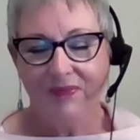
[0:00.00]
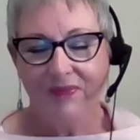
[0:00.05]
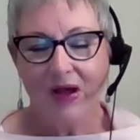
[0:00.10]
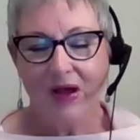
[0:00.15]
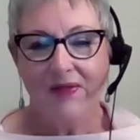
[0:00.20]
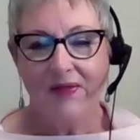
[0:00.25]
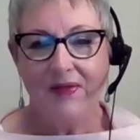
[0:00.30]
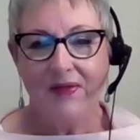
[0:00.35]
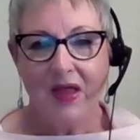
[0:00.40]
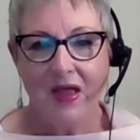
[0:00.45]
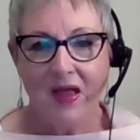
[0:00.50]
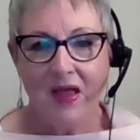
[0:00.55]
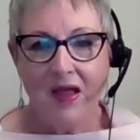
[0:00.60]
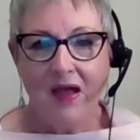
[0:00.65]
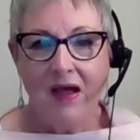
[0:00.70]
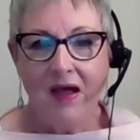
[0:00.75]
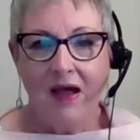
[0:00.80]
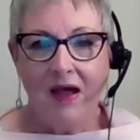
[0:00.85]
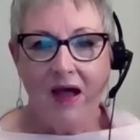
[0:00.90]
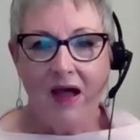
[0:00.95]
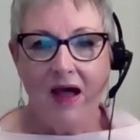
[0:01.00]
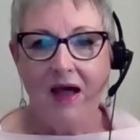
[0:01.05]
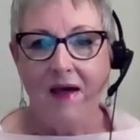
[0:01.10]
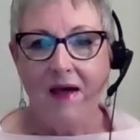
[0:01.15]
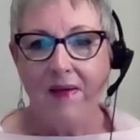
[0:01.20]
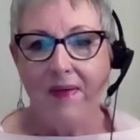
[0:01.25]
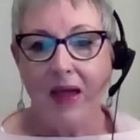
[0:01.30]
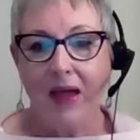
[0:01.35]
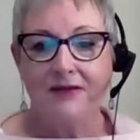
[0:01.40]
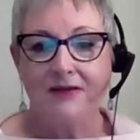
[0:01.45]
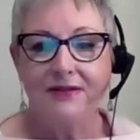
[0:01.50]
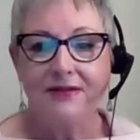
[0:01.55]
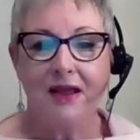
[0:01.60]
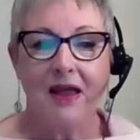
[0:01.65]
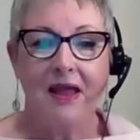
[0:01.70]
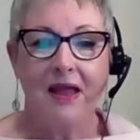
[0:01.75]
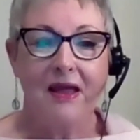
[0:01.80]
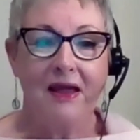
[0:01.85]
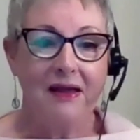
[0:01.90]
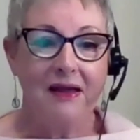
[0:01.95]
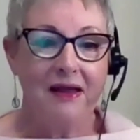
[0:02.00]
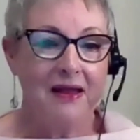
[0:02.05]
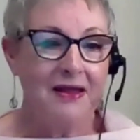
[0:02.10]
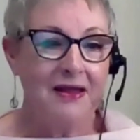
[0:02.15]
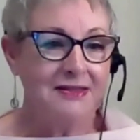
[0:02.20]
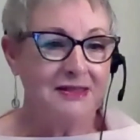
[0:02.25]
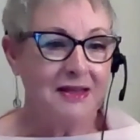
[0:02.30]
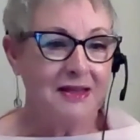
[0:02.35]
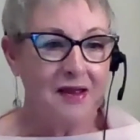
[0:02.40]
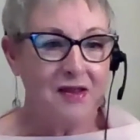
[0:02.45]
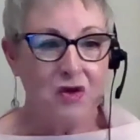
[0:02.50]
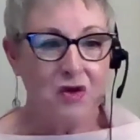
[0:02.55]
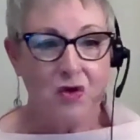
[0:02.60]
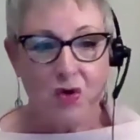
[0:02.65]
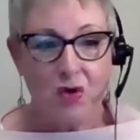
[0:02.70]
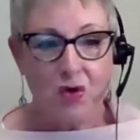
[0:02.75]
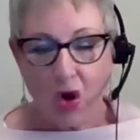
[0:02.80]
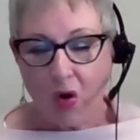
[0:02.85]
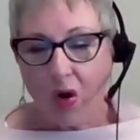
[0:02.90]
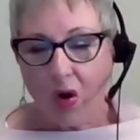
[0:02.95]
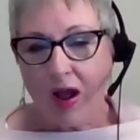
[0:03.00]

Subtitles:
Well, as you know,